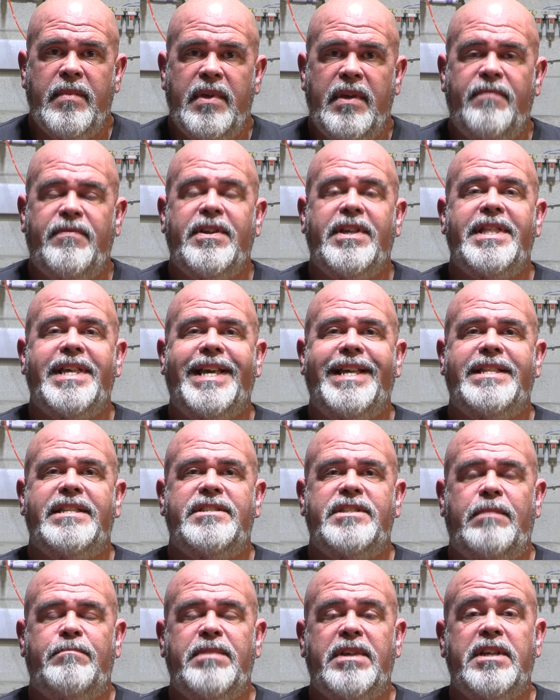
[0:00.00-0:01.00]
If you're going to get into
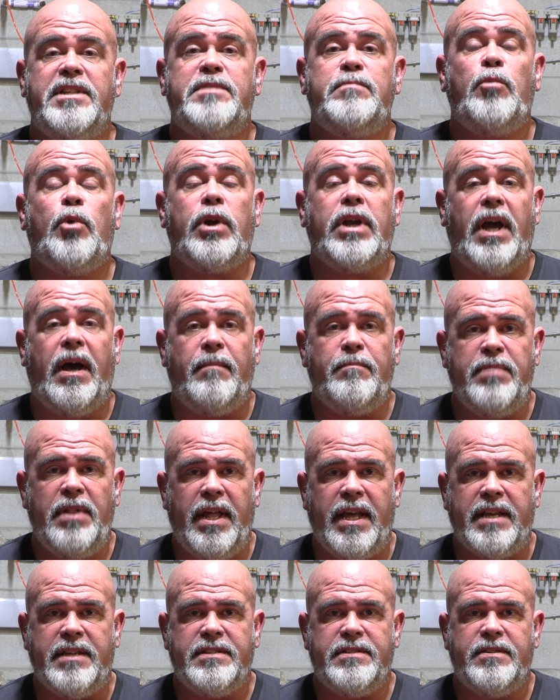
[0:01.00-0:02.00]
something that's more
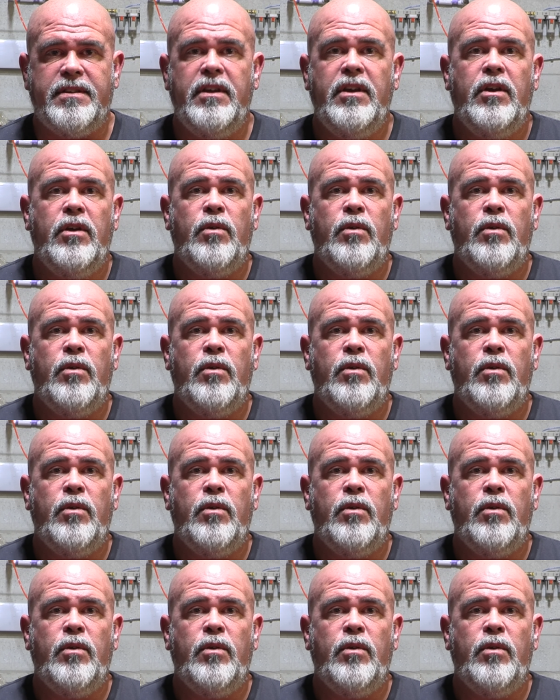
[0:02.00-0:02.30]
complex,